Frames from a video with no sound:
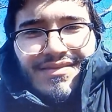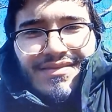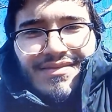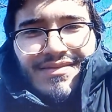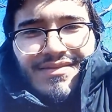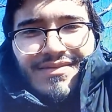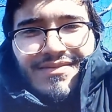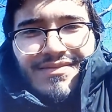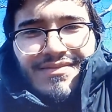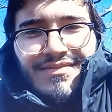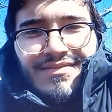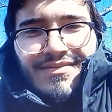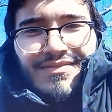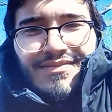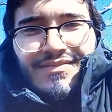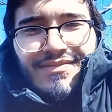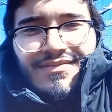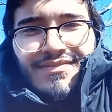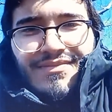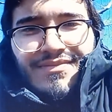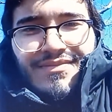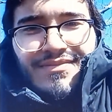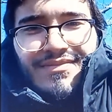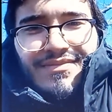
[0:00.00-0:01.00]
And
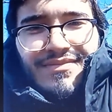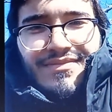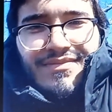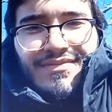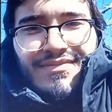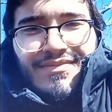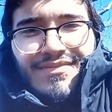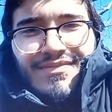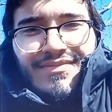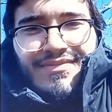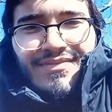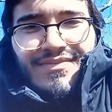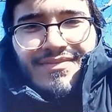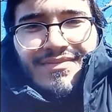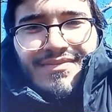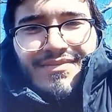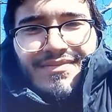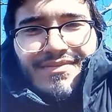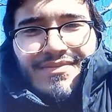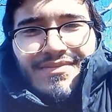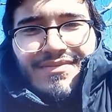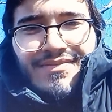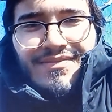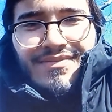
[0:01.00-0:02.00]
and a lot of people
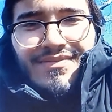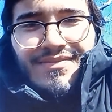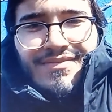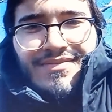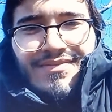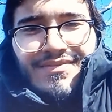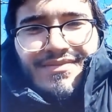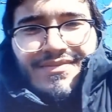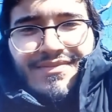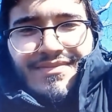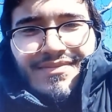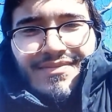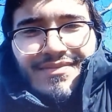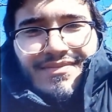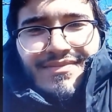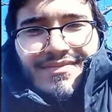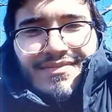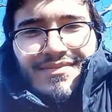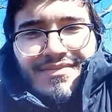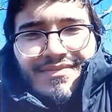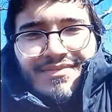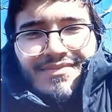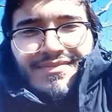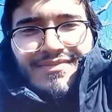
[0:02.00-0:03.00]
say after I tell a bad
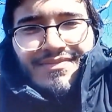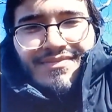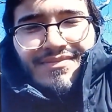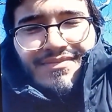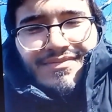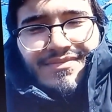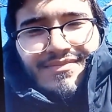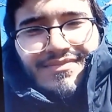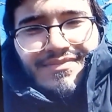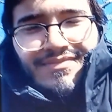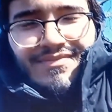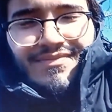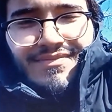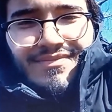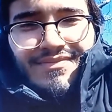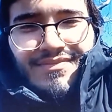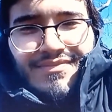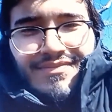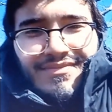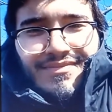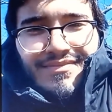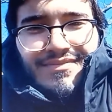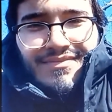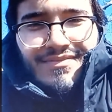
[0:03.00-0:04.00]
joke, leave me
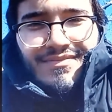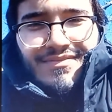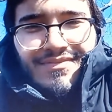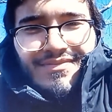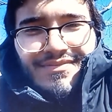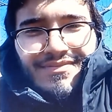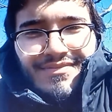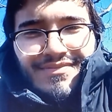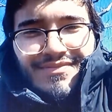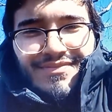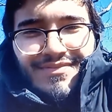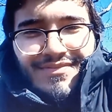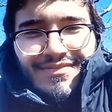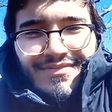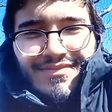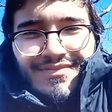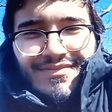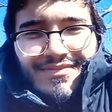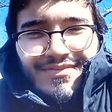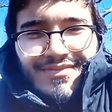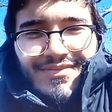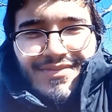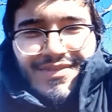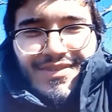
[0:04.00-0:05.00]
alone, get it?
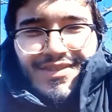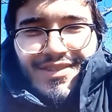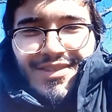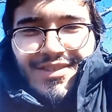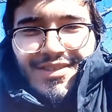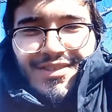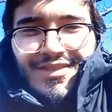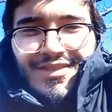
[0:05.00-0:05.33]
Leave.